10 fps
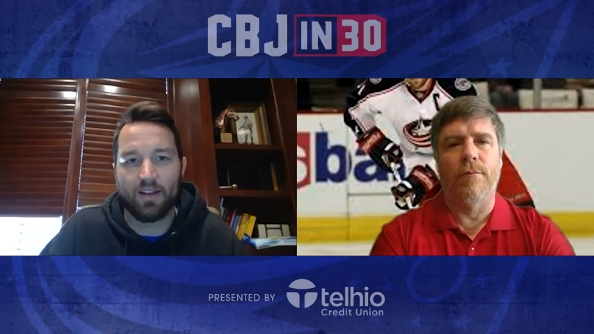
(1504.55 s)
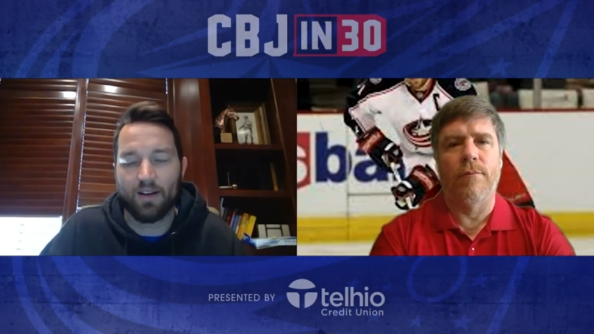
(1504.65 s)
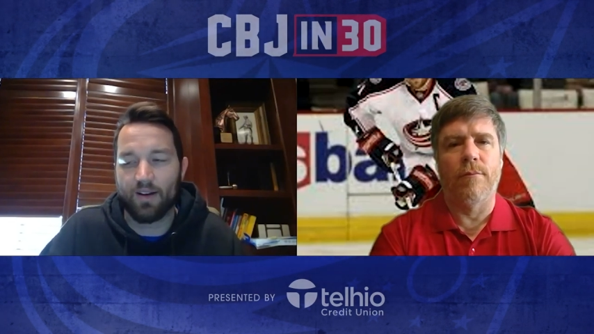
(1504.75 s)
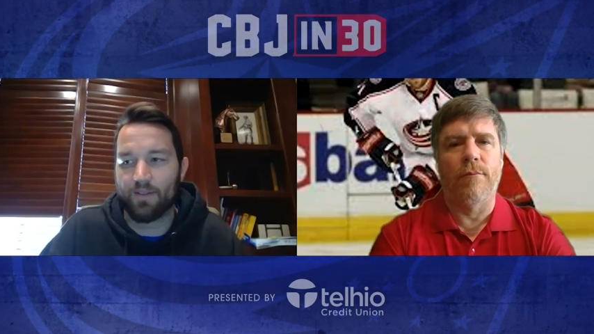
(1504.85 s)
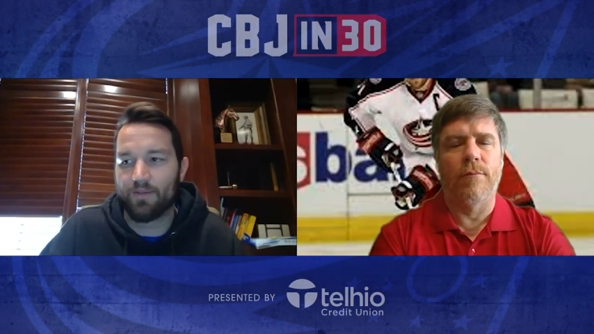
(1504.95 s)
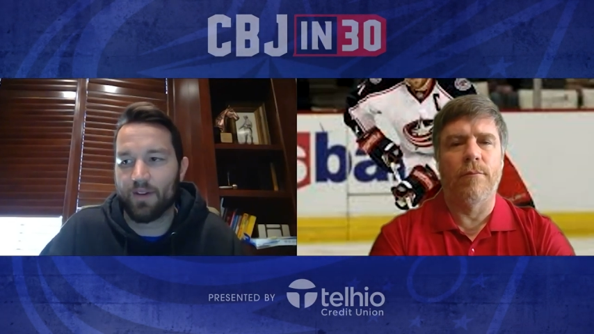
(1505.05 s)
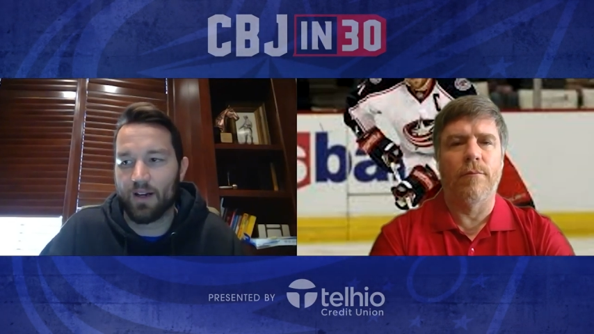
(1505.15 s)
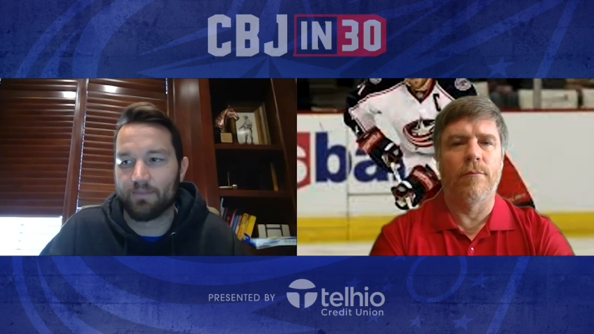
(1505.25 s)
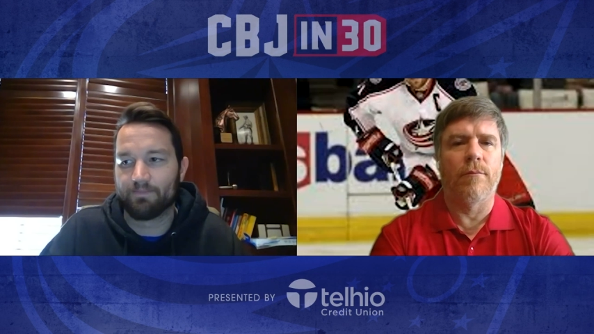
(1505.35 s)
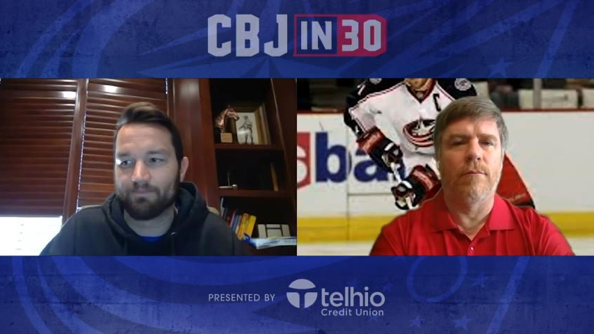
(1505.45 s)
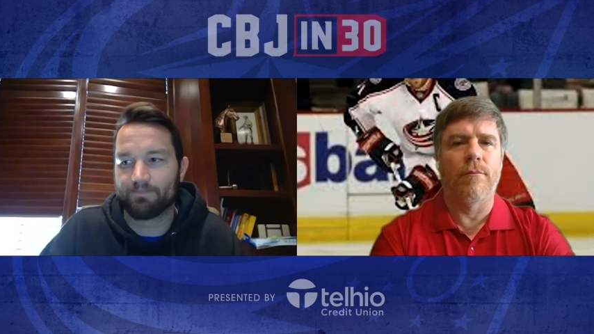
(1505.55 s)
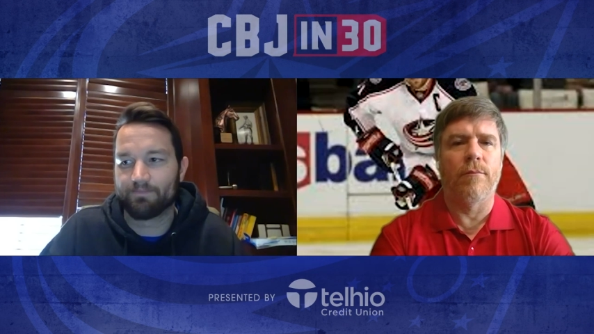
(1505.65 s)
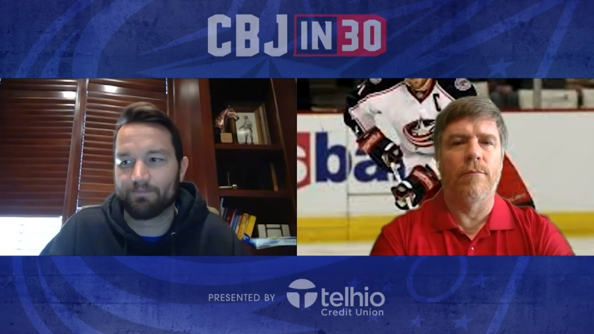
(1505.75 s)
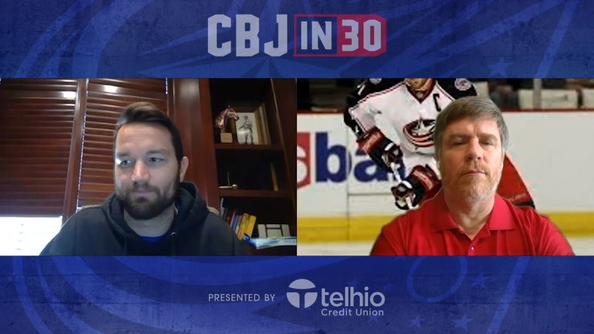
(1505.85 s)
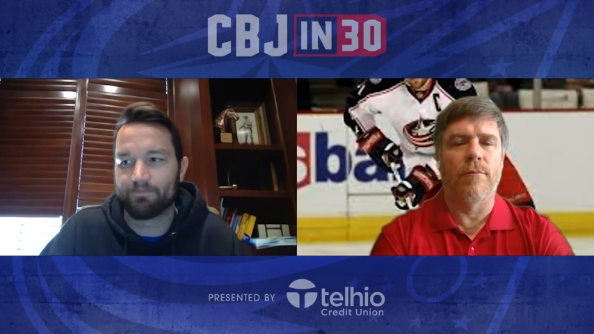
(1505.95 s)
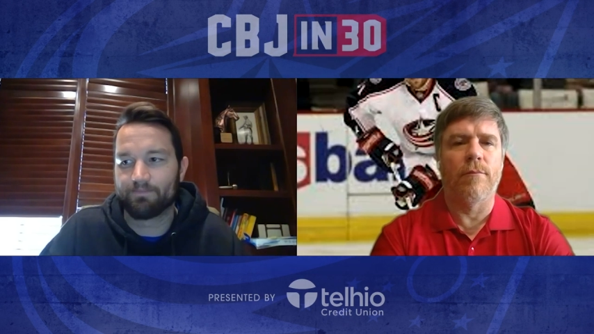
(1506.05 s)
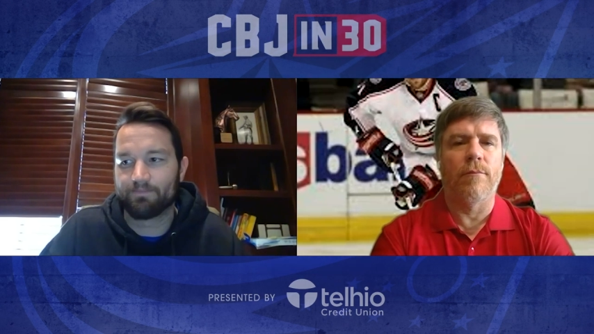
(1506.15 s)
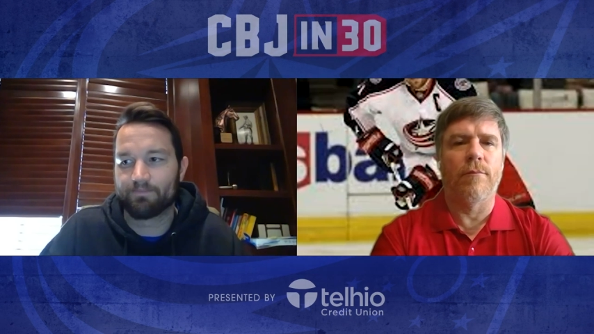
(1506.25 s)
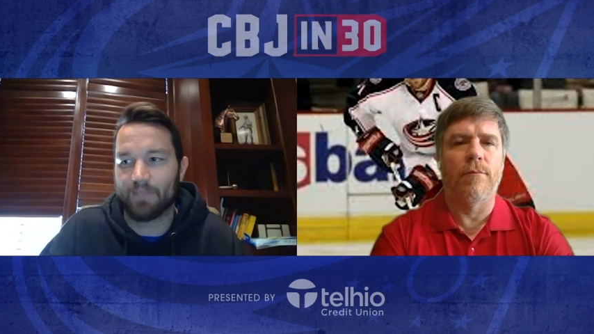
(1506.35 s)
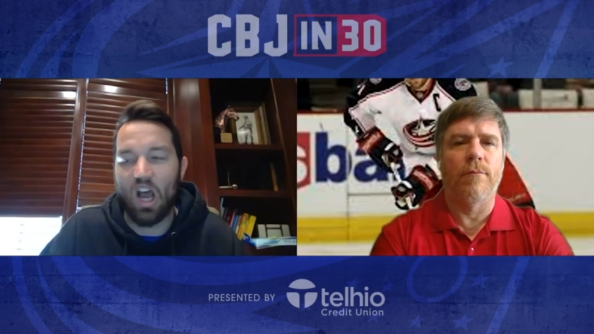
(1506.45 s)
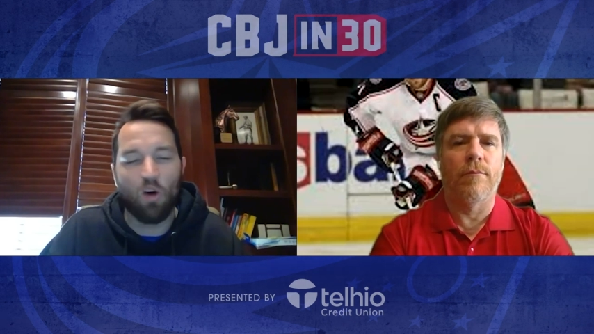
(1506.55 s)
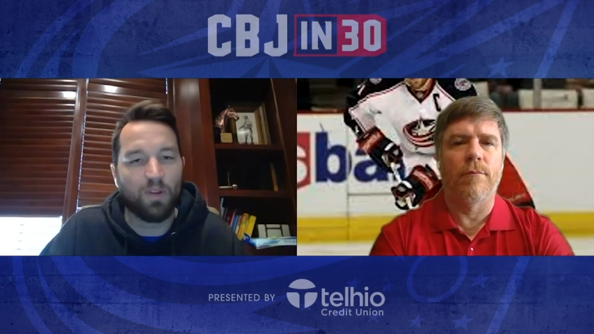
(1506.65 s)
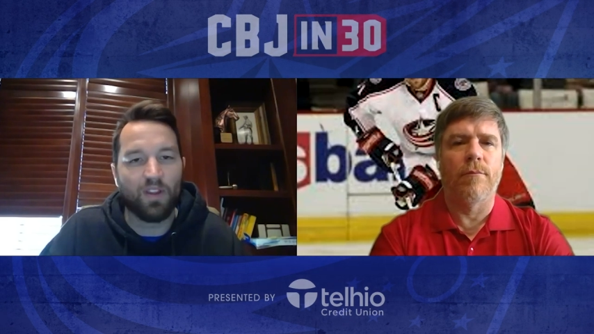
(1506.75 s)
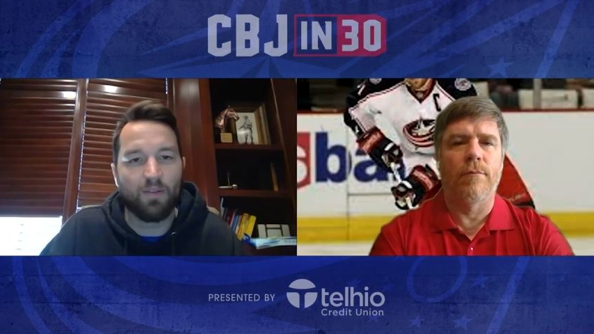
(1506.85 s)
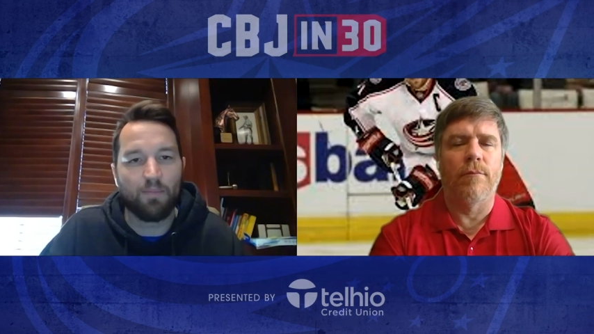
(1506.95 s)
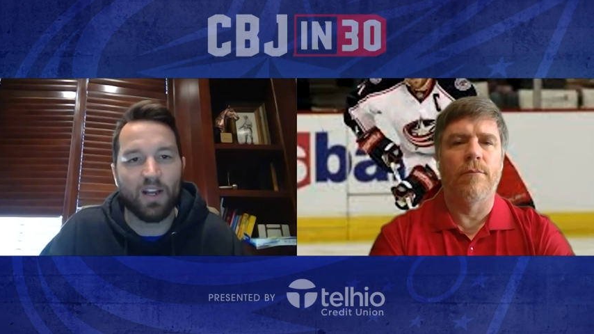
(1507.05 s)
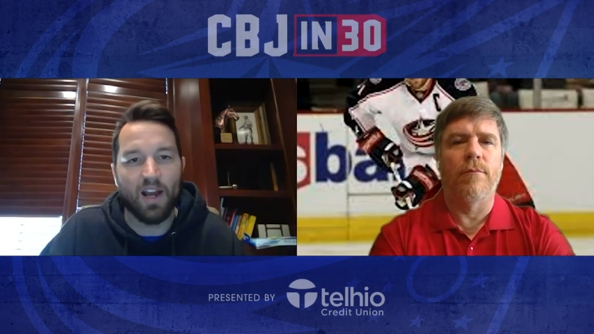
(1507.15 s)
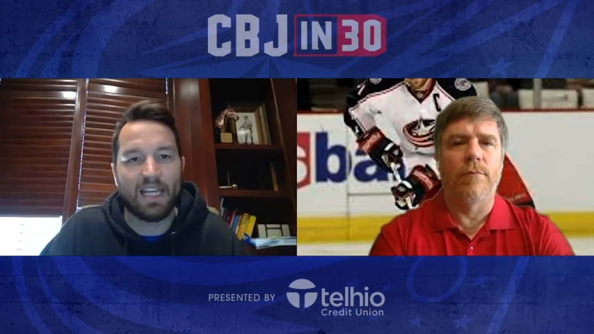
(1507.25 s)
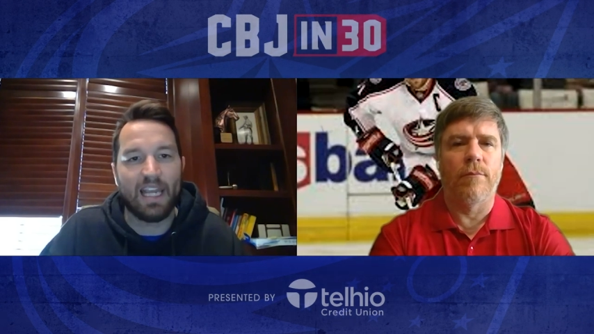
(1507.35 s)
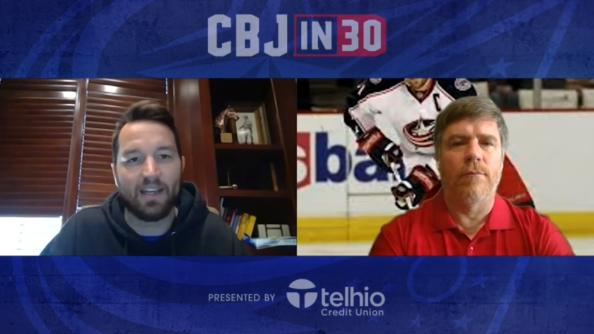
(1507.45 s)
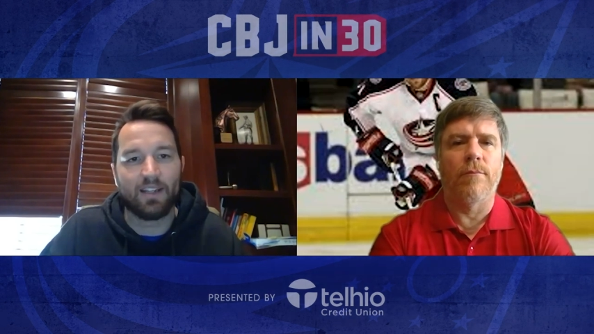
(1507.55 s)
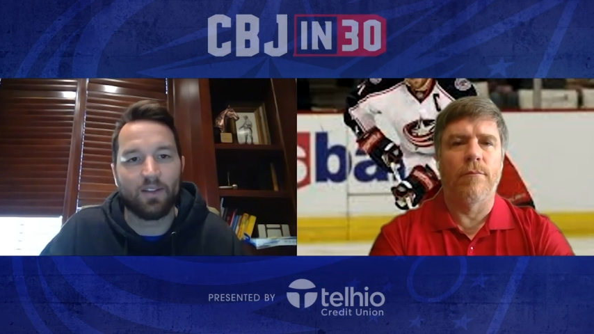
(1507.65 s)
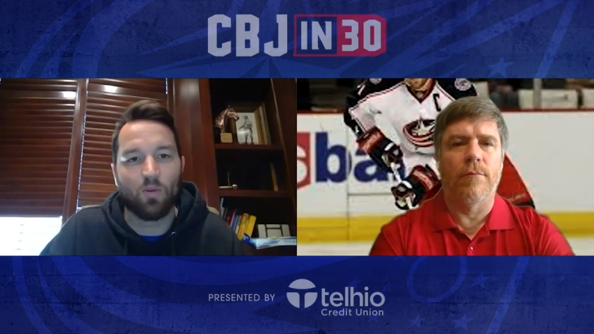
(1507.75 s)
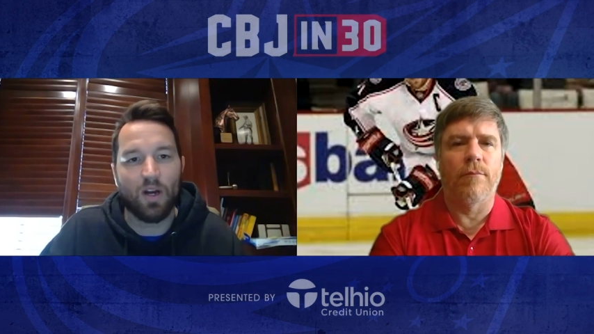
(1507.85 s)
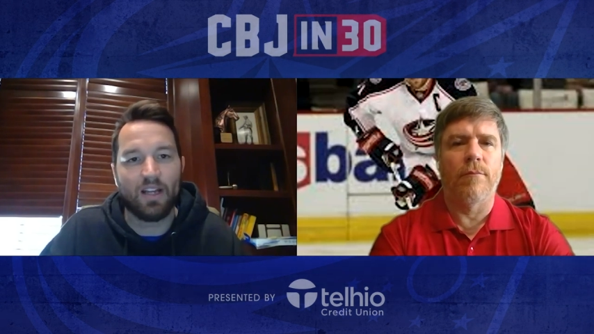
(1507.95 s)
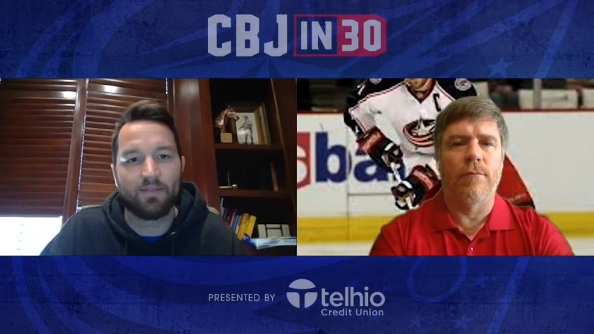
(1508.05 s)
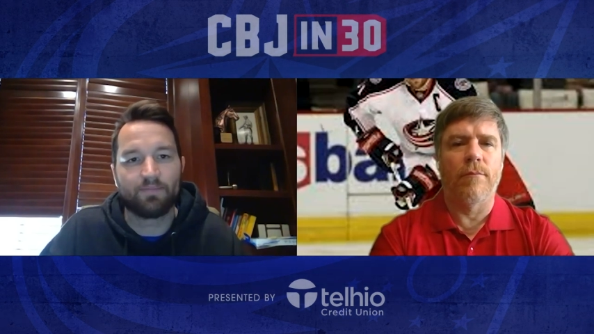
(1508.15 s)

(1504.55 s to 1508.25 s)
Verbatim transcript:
Speaker 1: of um, helping them but not getting in the way.